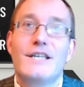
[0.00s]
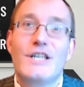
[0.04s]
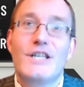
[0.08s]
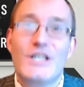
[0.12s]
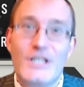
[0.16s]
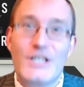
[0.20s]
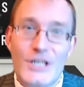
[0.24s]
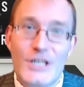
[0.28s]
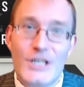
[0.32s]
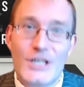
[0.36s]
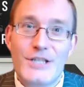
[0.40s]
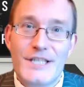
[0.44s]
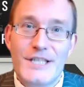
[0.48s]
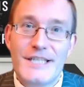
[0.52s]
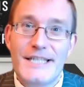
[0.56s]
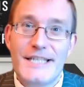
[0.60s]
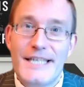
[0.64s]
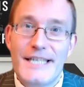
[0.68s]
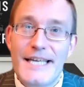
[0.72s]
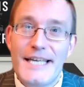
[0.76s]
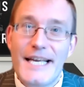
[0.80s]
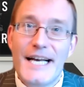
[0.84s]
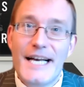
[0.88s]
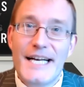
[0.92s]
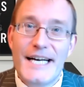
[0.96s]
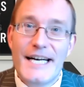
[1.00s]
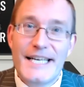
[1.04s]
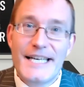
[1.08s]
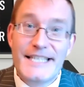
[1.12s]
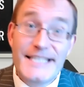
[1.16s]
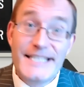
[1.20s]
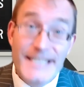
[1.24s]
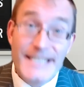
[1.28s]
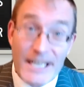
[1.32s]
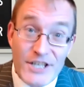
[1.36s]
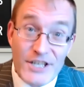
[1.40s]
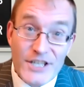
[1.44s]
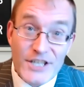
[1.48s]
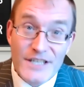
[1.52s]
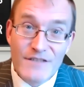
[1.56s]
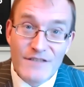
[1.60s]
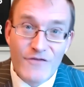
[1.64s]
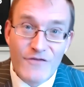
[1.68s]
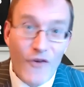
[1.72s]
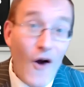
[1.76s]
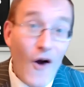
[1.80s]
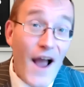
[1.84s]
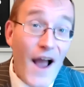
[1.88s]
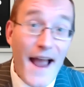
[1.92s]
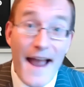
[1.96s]
consultancy session
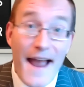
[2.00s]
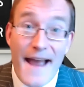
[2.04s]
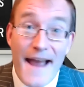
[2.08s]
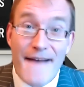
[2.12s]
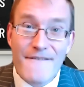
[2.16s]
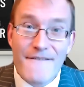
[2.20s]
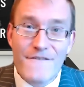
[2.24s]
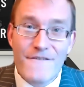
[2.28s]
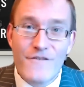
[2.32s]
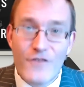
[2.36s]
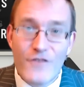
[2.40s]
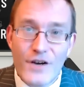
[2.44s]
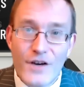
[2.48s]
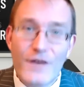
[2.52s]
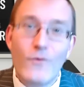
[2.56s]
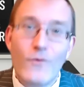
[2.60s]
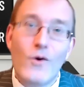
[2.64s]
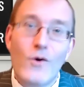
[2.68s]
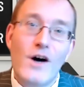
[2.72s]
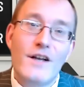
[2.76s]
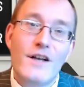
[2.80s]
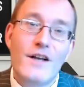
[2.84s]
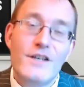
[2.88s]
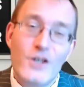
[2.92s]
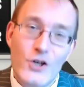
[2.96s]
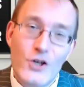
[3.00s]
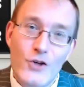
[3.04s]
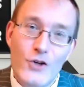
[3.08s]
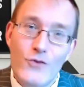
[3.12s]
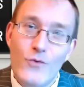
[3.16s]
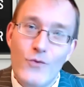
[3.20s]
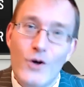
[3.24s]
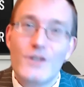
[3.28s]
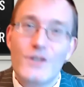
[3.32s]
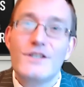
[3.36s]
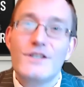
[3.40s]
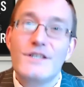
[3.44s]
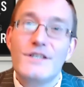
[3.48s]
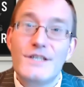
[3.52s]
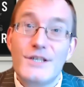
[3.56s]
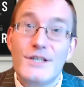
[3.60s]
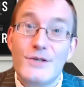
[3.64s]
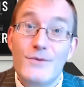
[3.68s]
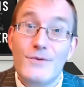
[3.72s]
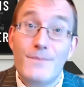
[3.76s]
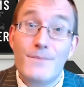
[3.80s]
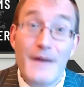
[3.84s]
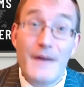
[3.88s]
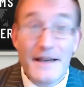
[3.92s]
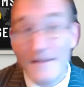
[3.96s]
for everyone who wants
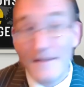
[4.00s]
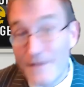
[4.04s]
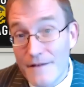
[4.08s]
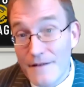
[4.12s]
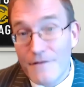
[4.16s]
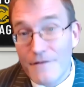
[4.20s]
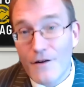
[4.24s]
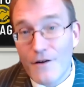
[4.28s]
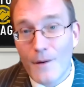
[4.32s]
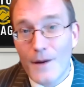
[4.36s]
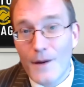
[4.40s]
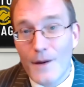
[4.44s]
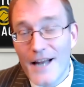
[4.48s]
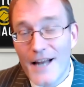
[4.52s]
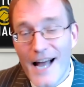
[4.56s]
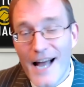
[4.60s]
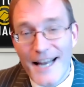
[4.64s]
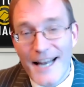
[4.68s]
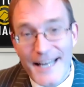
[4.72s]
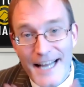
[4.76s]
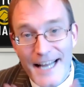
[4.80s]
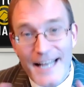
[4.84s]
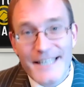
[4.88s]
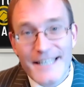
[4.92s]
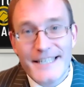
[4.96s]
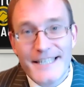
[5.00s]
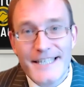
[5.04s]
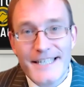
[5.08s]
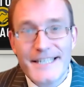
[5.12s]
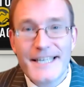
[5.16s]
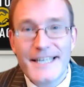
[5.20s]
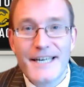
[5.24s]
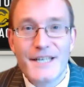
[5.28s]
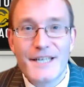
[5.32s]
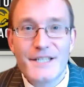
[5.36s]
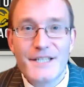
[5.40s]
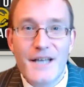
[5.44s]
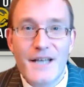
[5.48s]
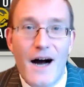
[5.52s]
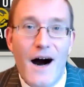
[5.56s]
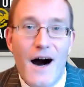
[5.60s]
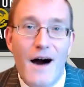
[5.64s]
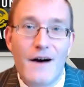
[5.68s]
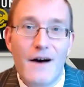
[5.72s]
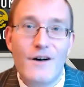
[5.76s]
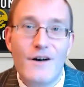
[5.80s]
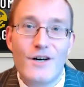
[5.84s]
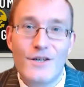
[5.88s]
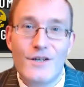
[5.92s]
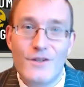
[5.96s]
to benefit from it. And again, details
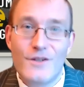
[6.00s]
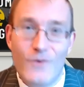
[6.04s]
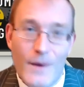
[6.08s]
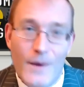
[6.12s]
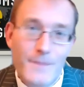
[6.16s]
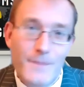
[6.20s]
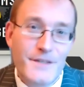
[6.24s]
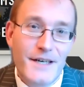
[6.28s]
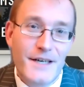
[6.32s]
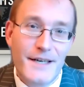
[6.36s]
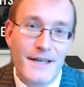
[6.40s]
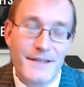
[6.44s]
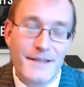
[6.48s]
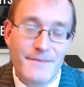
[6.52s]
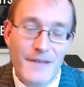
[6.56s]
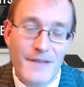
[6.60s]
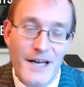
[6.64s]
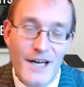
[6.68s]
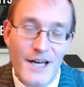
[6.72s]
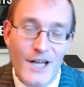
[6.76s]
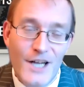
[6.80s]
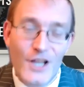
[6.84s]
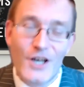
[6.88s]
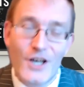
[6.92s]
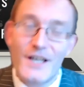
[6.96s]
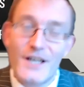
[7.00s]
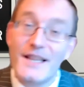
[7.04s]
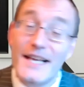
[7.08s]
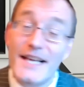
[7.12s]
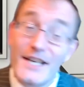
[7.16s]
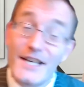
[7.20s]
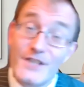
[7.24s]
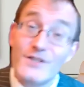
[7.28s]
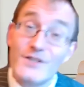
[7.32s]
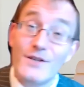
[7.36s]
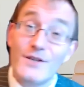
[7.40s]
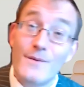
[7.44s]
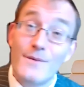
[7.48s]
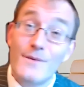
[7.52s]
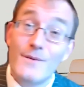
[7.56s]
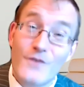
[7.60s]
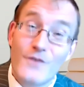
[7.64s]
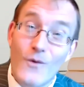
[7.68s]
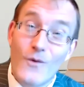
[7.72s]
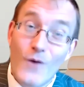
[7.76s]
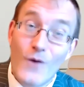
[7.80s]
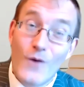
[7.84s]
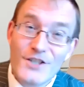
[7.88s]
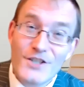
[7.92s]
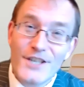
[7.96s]
are on the website. Look, thank you so much
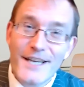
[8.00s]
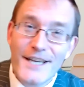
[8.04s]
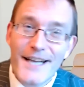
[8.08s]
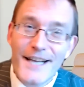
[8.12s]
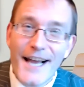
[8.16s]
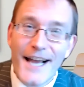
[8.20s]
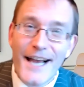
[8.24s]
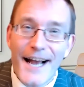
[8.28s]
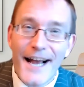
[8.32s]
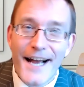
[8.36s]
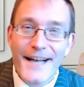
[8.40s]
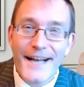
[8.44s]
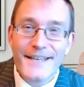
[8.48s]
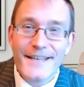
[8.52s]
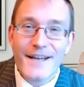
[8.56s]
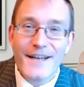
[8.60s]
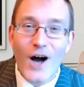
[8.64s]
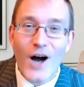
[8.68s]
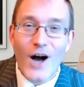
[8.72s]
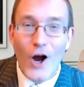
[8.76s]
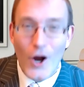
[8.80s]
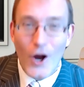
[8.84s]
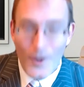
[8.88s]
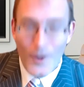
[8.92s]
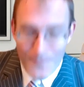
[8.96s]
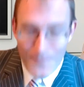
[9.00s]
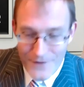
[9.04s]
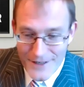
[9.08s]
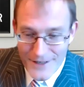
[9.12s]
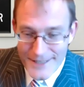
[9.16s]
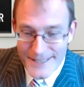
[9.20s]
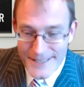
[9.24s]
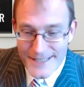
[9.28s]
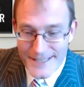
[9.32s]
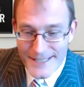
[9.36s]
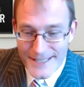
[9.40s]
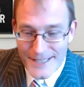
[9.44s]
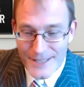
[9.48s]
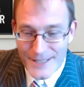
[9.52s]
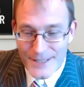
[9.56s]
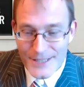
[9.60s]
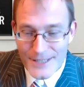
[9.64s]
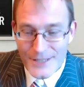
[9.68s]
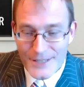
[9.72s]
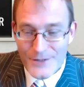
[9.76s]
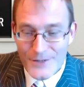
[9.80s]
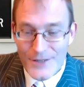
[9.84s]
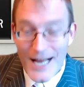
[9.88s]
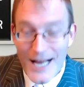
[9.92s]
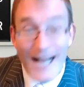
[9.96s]
for watching and hopefully see you
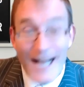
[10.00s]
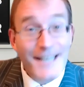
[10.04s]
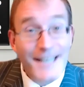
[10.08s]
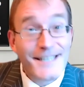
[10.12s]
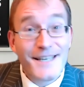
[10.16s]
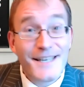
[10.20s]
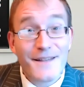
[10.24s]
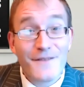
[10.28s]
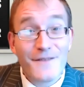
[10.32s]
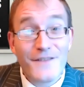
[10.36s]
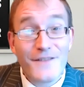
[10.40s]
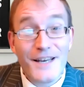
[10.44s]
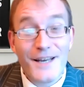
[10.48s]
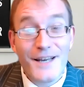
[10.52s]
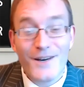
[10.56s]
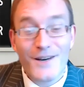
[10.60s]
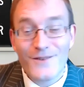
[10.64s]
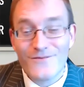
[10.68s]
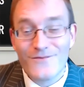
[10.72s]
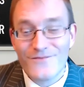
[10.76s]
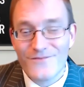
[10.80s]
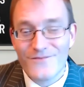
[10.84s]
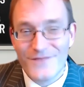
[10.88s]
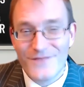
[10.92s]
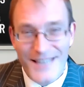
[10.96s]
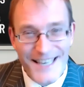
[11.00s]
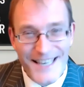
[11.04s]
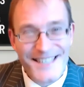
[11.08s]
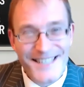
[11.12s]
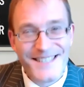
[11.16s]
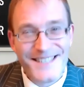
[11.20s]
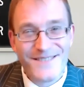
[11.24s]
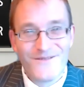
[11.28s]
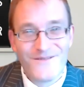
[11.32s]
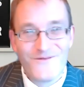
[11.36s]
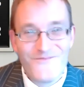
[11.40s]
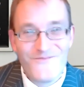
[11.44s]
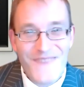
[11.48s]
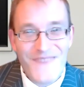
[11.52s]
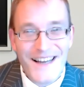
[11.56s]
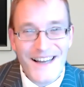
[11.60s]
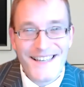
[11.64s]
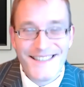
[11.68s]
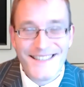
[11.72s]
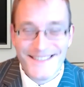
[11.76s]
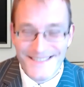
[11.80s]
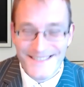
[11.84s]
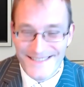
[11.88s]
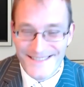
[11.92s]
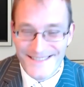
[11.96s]
soon at another video. Thanks. Bye.